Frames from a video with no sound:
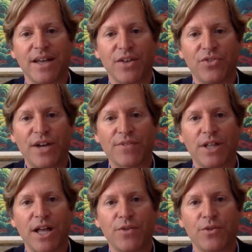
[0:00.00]

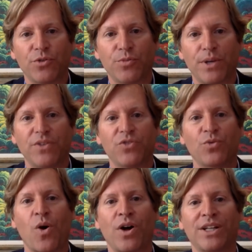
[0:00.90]
several others, but
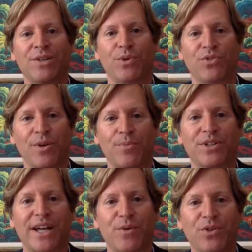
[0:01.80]
Swanee was
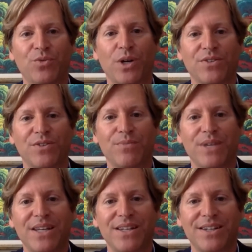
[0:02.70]
someone I always wanted to
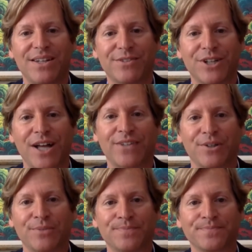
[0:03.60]
meet and never got to.